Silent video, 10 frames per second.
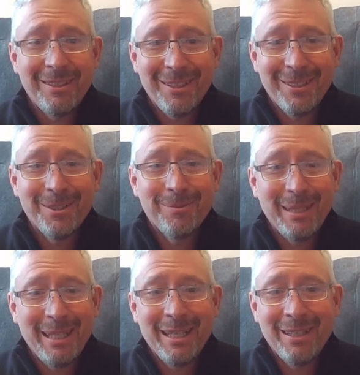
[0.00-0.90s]

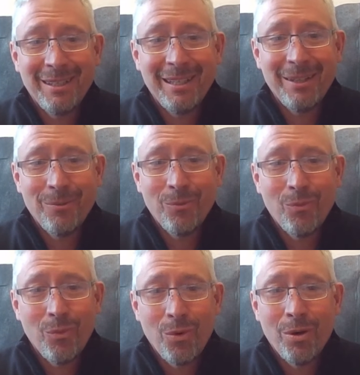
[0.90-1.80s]
And
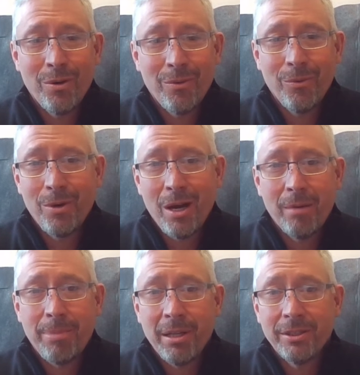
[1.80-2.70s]
we're not
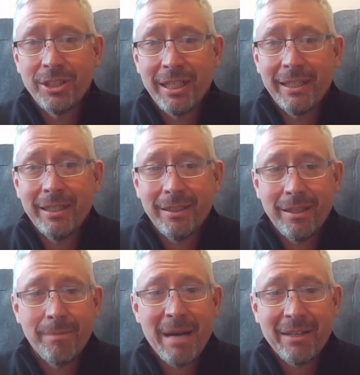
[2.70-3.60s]
apologetic
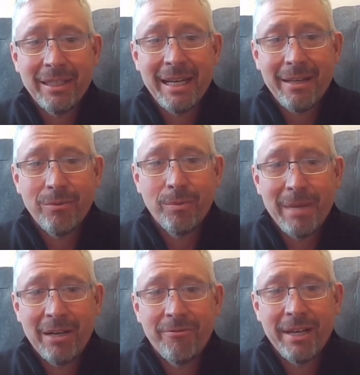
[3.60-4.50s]
about that.
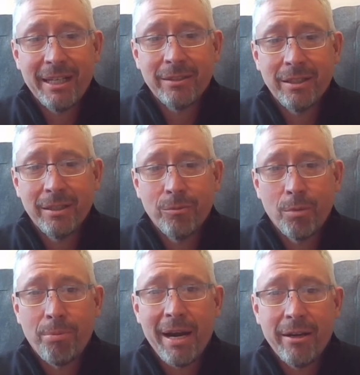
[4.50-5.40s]
Matter of fact,
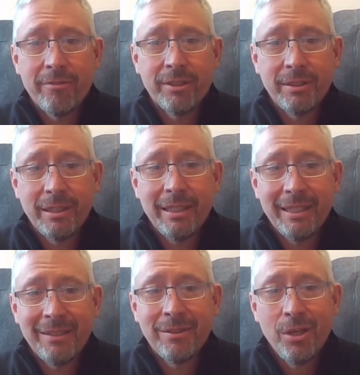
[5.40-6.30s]
we're proud of it,
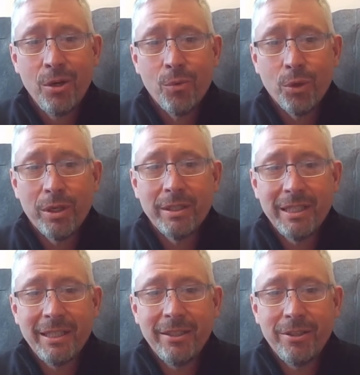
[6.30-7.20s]
and we'll
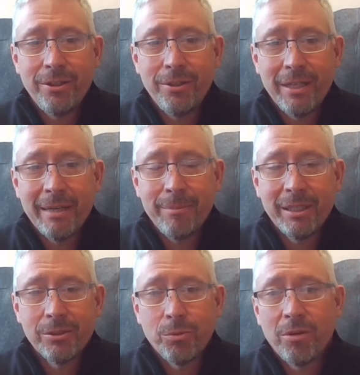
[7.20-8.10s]
continue to do that
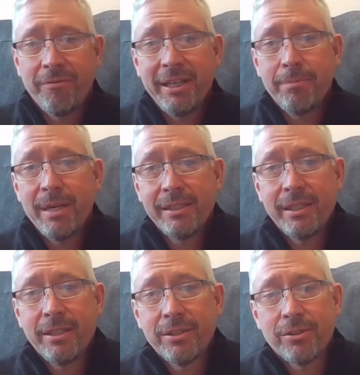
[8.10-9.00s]
because we're a faith-based
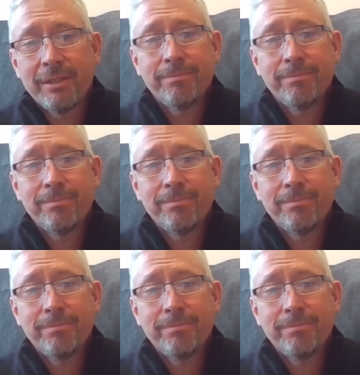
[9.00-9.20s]
industry.